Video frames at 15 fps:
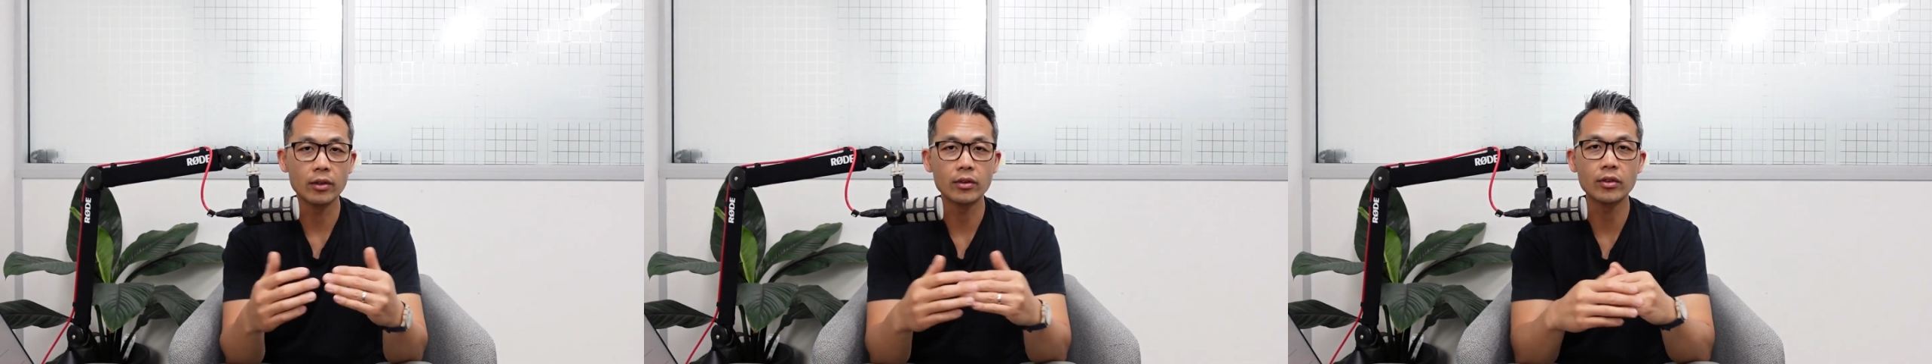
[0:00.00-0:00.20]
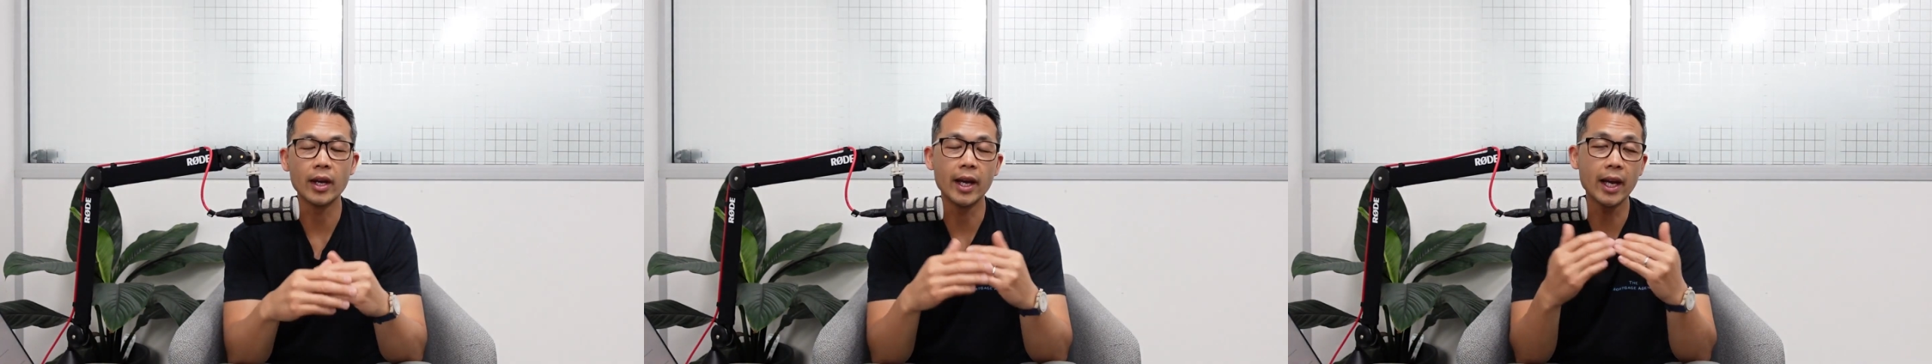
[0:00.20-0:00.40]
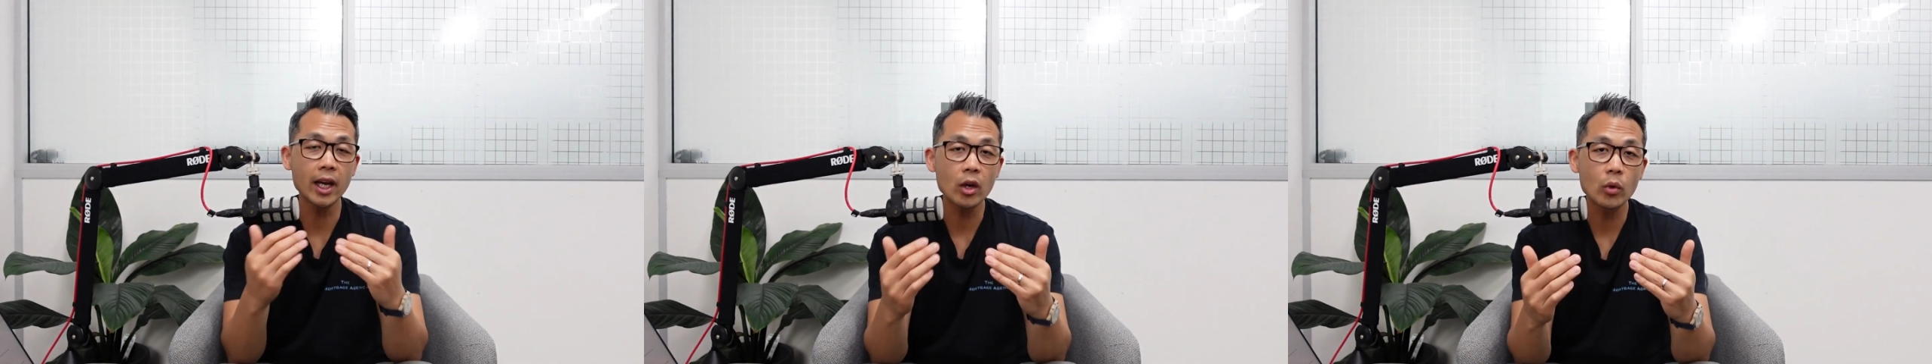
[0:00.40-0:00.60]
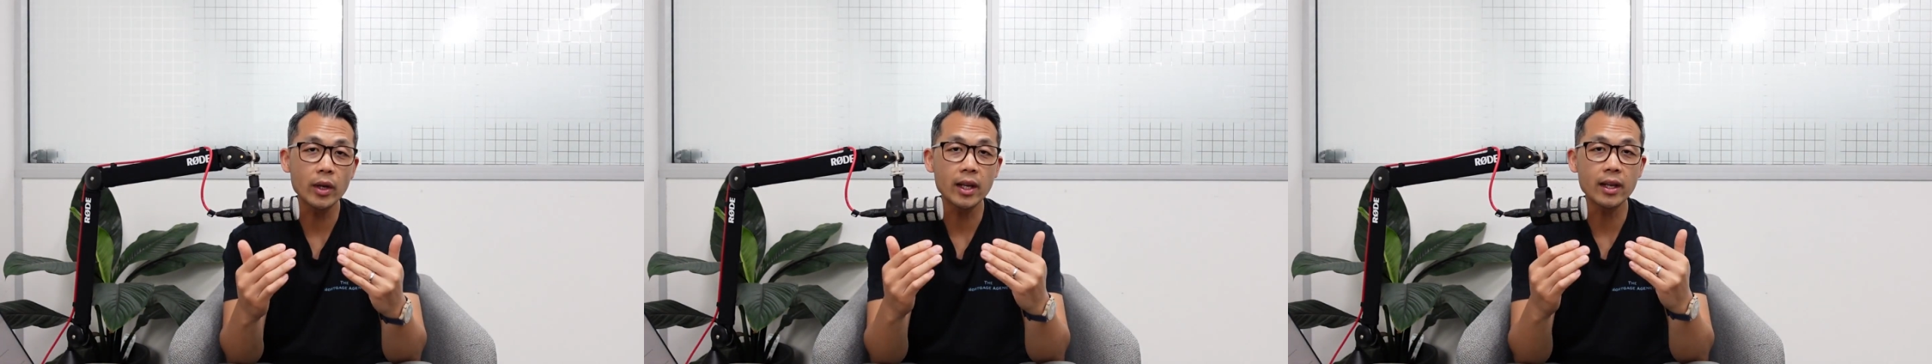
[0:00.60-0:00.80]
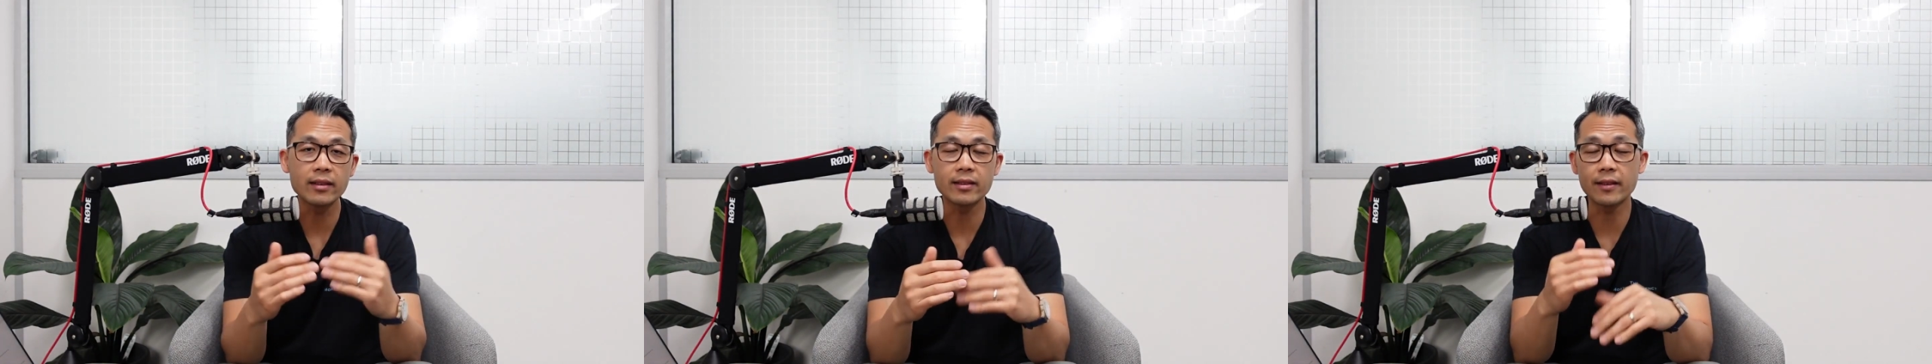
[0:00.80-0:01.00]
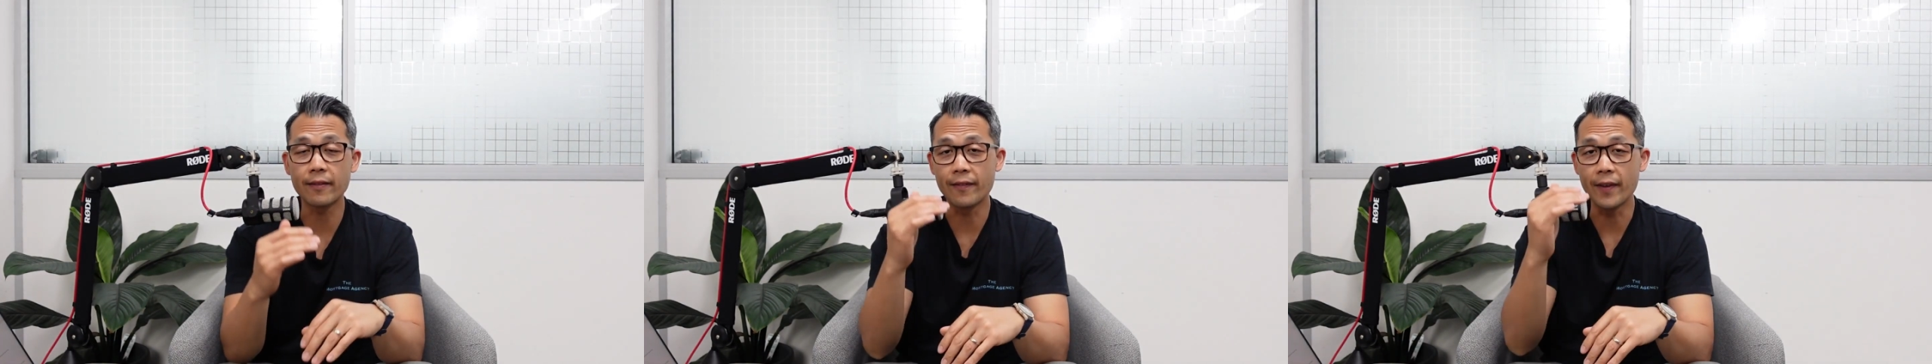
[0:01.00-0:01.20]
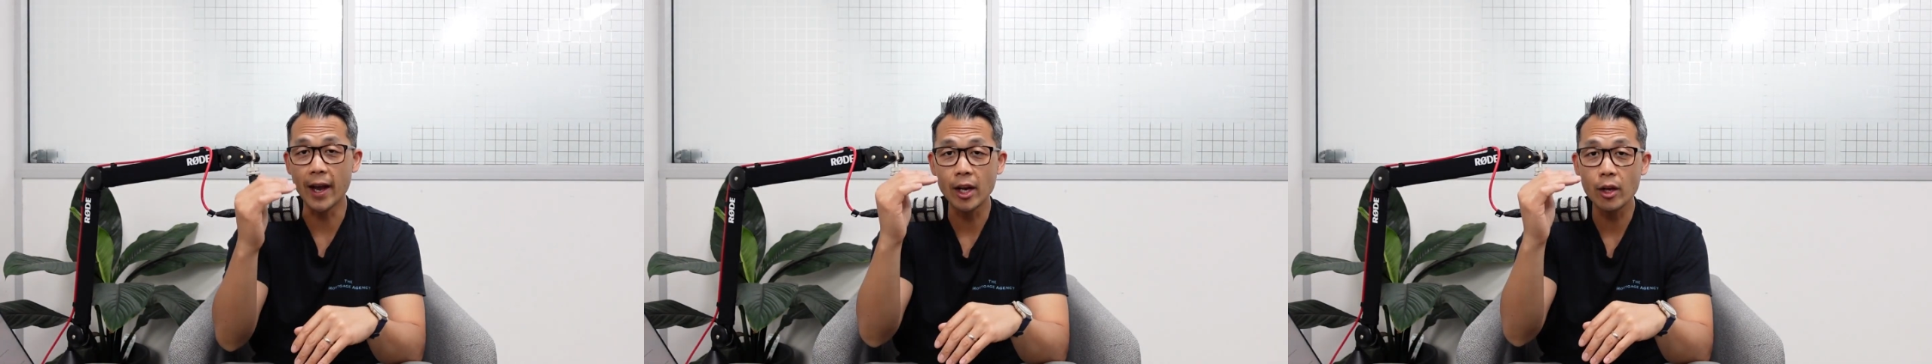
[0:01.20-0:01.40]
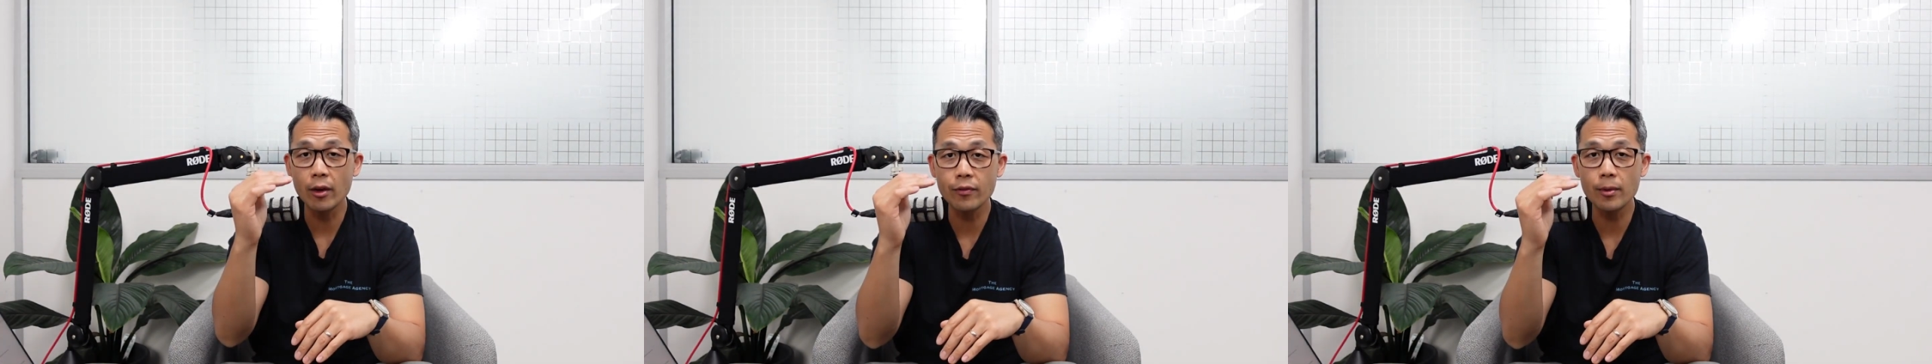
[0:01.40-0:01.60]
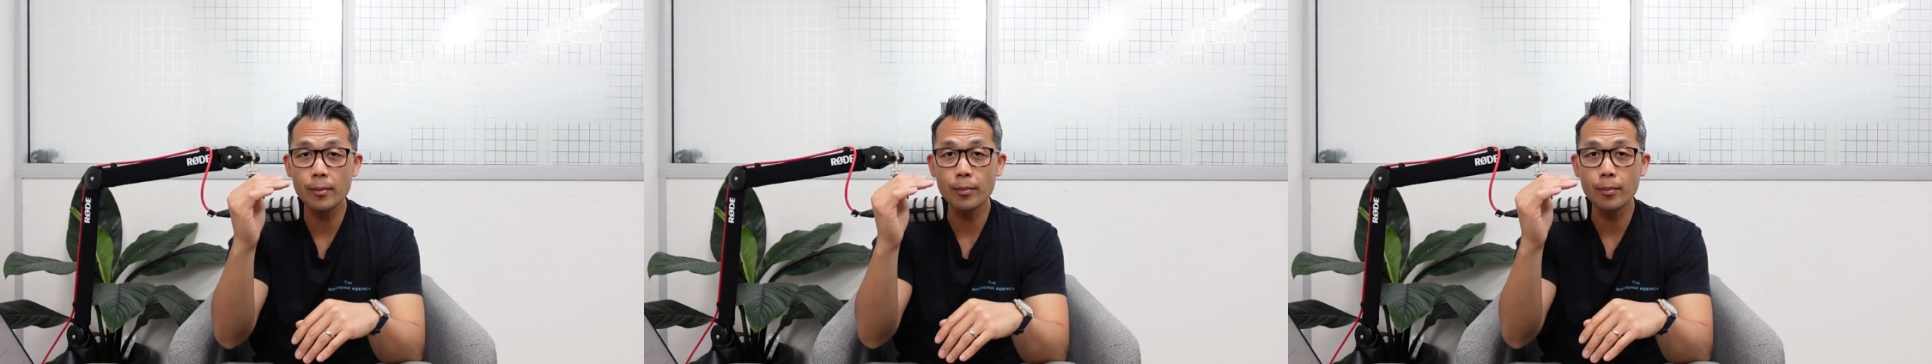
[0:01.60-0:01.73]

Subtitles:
So equity is the value of your